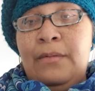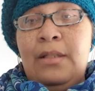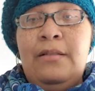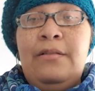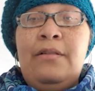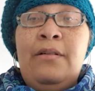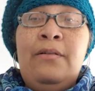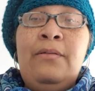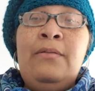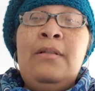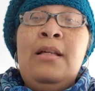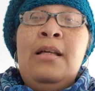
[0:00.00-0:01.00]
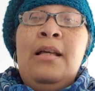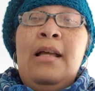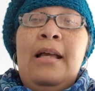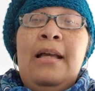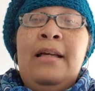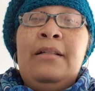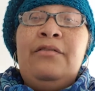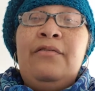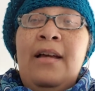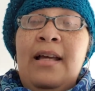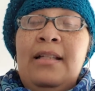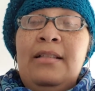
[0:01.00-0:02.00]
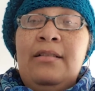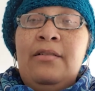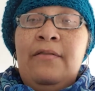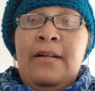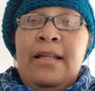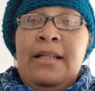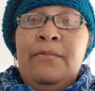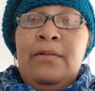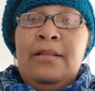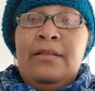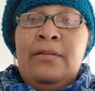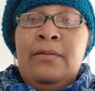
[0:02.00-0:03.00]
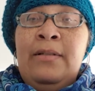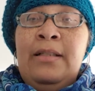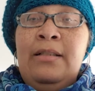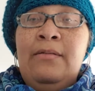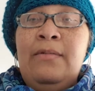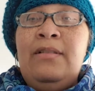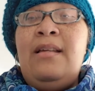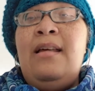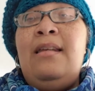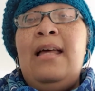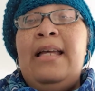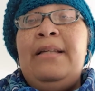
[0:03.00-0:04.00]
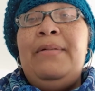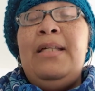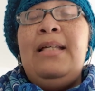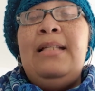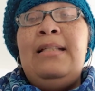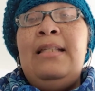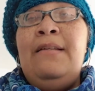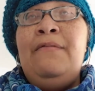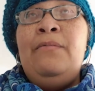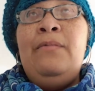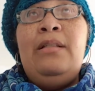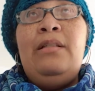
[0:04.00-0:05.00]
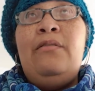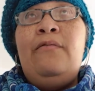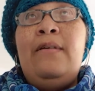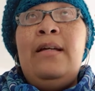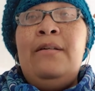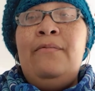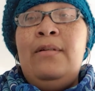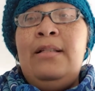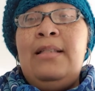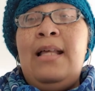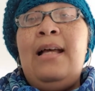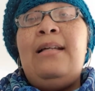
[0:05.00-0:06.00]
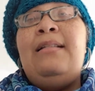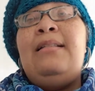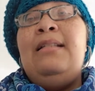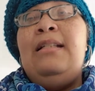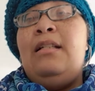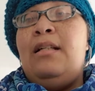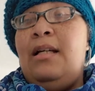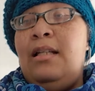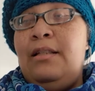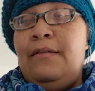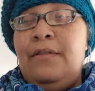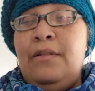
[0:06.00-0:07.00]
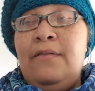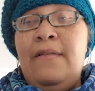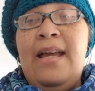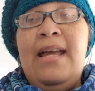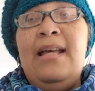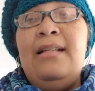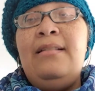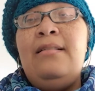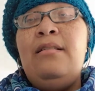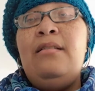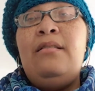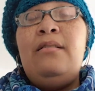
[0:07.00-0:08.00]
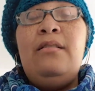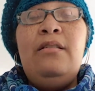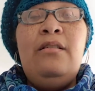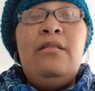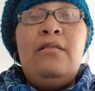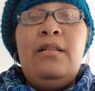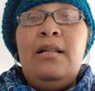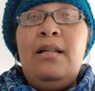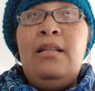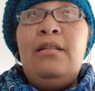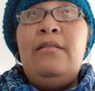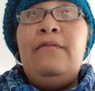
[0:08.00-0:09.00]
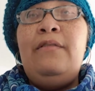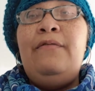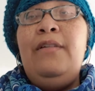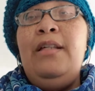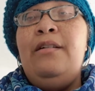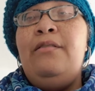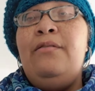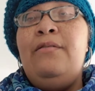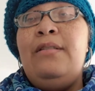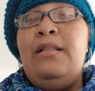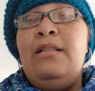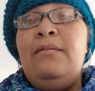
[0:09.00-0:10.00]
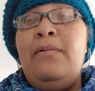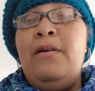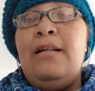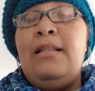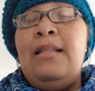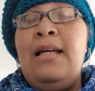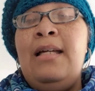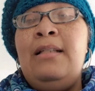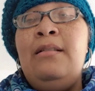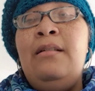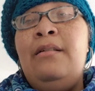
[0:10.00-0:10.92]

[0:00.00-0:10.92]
So I tried the gray ones on, which I like because even with the gray ones, I could see the color of the grass, the color of the vehicles in the parking lot,